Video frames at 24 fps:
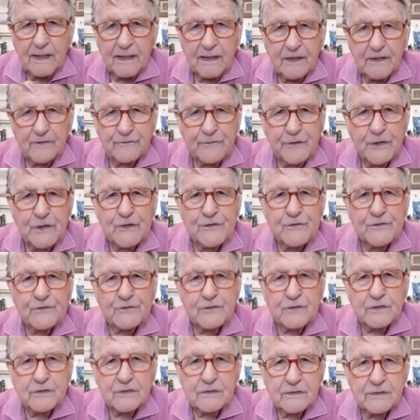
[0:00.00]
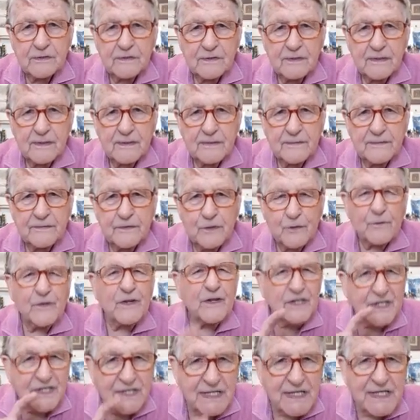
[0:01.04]
the
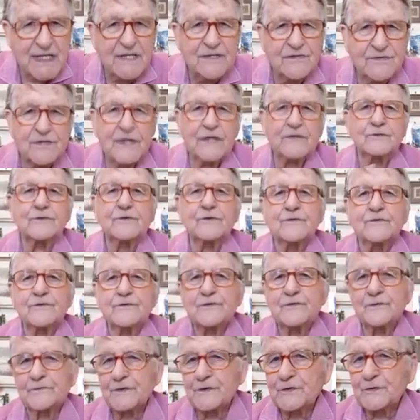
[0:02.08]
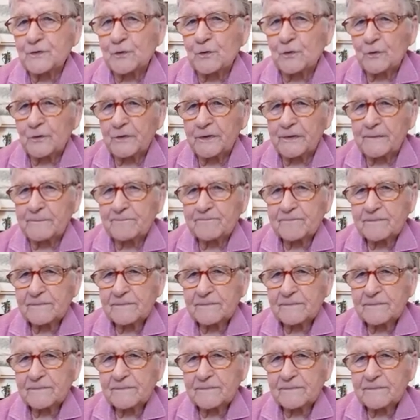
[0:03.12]
key sentence of the story.